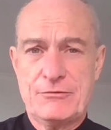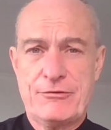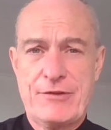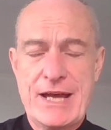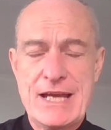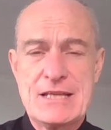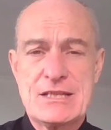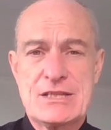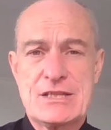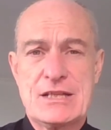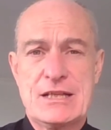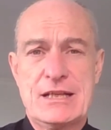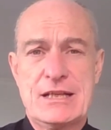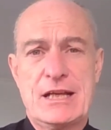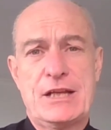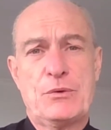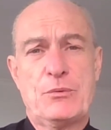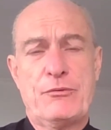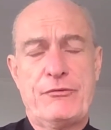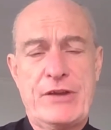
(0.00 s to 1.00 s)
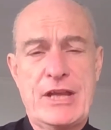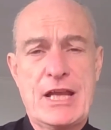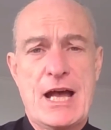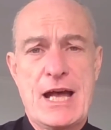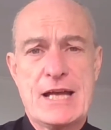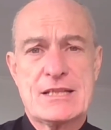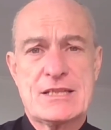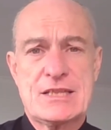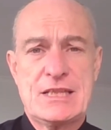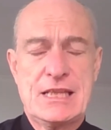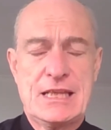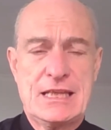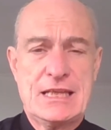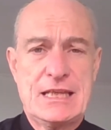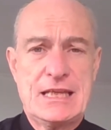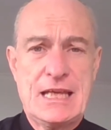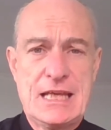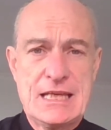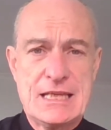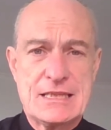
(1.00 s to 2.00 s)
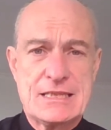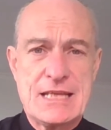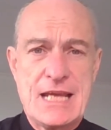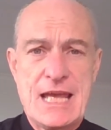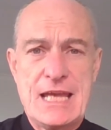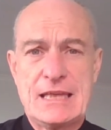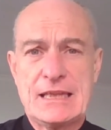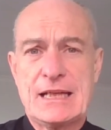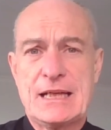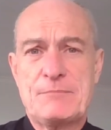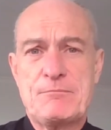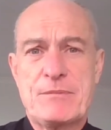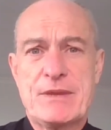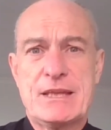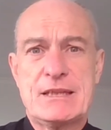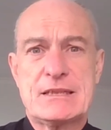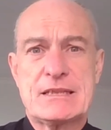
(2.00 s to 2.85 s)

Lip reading: Vice, V-I-C-E is a